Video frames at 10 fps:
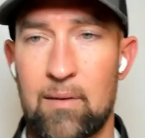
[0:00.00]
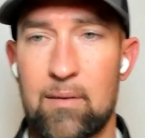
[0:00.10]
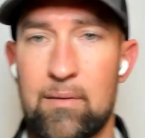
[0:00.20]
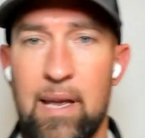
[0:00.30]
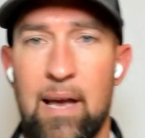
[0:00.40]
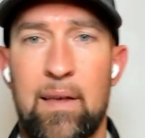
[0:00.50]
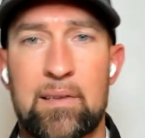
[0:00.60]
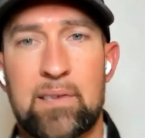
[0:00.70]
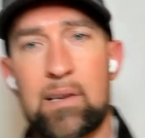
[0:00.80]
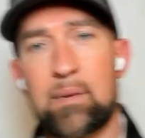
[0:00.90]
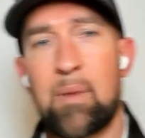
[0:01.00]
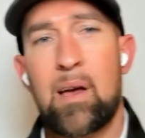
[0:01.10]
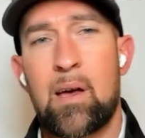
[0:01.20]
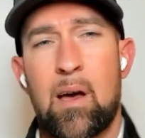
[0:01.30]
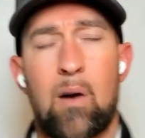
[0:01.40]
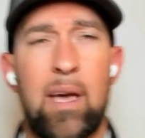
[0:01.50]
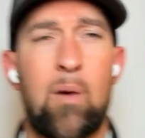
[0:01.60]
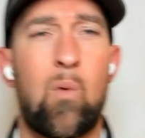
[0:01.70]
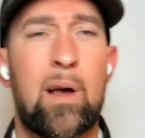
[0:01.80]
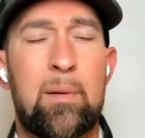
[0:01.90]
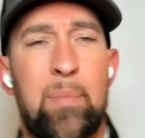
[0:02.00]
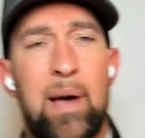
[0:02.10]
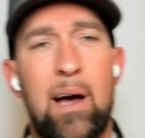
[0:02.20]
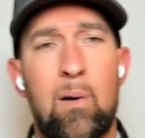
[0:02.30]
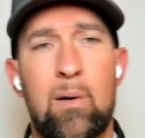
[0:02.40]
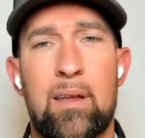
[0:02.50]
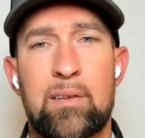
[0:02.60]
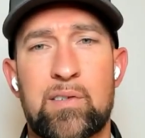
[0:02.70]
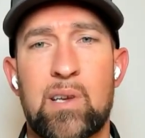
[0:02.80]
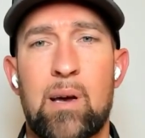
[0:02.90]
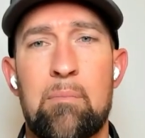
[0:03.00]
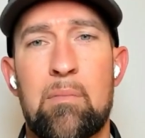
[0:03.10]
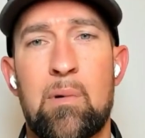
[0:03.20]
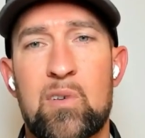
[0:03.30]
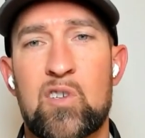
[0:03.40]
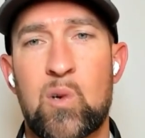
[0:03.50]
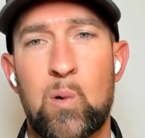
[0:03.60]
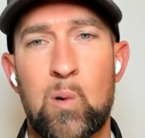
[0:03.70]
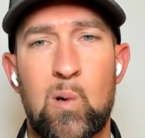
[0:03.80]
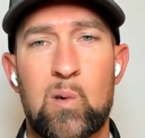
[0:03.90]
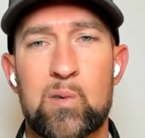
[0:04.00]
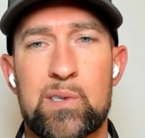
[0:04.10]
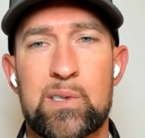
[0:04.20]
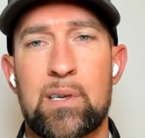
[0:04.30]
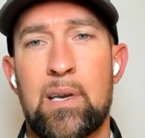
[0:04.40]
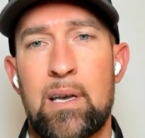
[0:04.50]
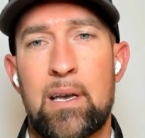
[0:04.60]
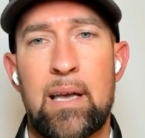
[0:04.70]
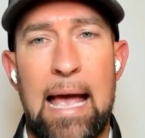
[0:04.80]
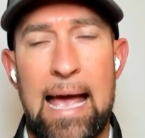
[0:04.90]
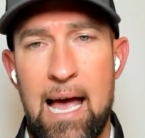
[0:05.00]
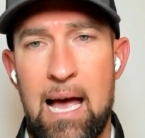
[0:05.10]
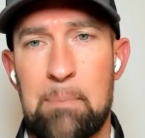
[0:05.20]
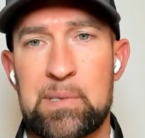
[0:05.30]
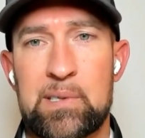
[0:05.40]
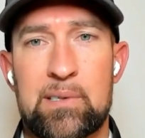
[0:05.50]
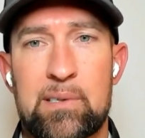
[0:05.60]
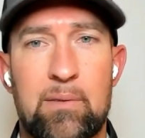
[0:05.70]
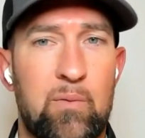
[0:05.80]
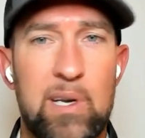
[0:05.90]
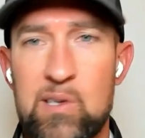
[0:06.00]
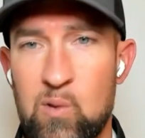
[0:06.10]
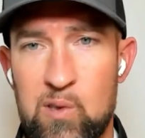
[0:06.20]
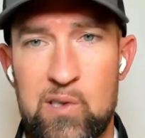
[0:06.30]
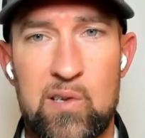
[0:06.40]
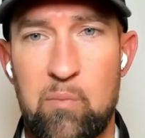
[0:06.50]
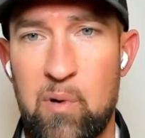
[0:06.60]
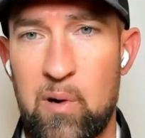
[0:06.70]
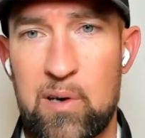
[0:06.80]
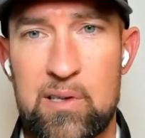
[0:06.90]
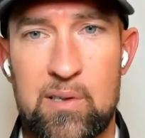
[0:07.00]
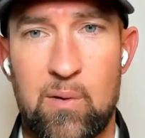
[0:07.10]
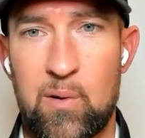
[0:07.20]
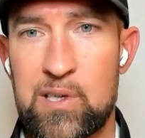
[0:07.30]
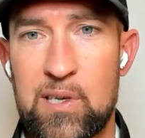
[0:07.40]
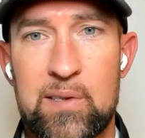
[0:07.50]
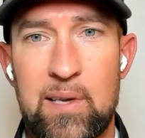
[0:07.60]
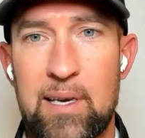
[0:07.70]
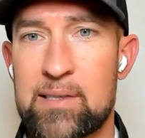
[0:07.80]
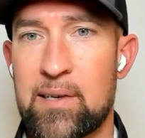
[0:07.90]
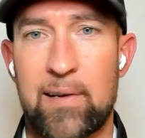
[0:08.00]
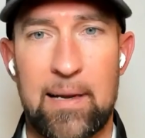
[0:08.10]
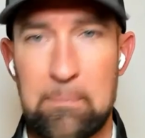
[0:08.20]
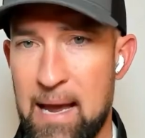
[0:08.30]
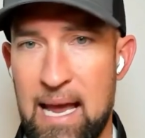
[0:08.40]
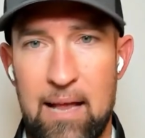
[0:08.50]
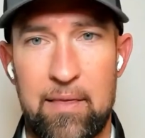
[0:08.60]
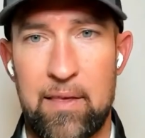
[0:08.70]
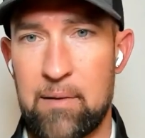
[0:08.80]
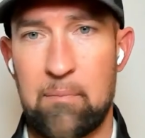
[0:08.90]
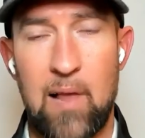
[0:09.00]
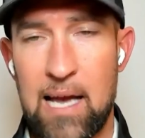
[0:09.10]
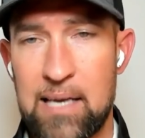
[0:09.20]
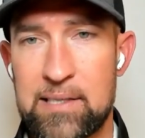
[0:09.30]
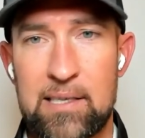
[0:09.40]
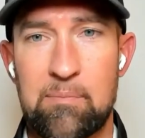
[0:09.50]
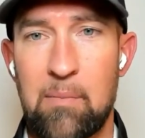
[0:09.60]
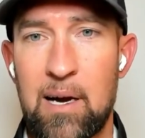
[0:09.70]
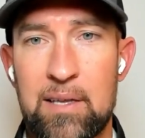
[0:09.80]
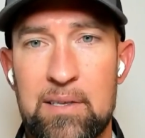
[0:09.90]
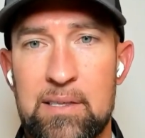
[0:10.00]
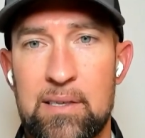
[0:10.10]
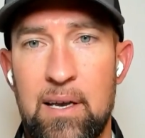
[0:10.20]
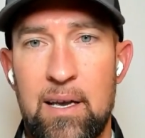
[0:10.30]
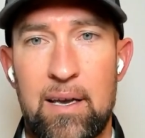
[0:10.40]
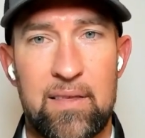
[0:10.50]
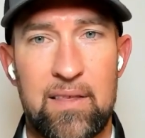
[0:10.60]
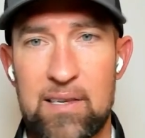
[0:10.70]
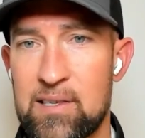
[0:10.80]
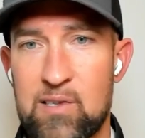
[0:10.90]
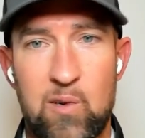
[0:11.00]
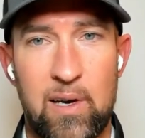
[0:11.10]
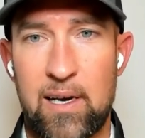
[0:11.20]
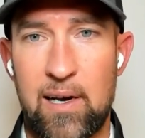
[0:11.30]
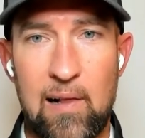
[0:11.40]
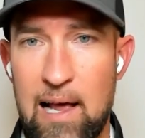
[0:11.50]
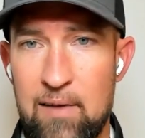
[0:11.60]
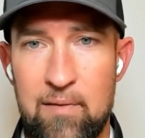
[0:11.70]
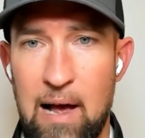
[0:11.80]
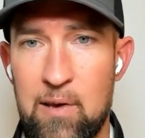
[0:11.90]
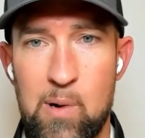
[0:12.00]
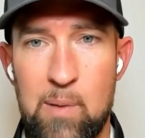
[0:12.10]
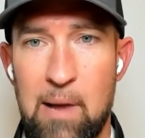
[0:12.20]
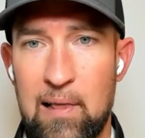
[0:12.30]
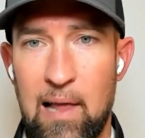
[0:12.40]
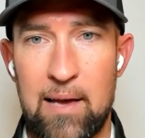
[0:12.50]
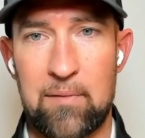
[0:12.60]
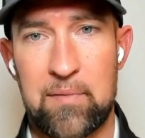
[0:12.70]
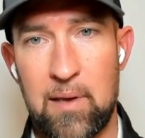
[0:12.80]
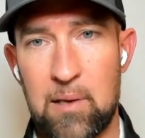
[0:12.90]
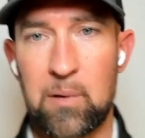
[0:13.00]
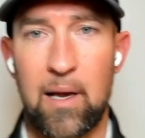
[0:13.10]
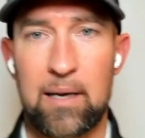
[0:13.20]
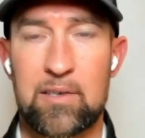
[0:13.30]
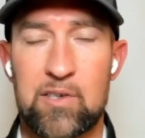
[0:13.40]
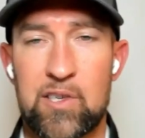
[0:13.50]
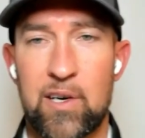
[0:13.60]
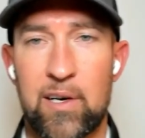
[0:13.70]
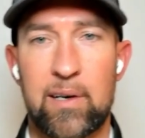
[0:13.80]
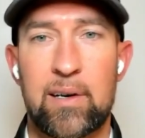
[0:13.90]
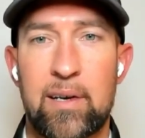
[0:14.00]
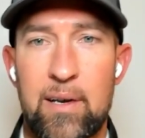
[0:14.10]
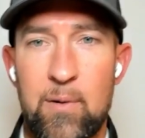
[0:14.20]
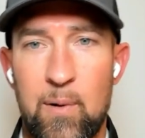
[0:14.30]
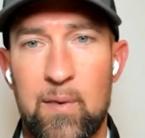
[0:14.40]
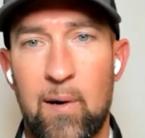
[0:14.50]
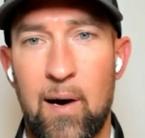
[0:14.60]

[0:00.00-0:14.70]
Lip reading: it. Yeah, that's awesome. Okay, what about some tools, apps, resources, books, or just things that you're like, man, the last 6 months, this has created a lot of value in my life that you'd like to share with our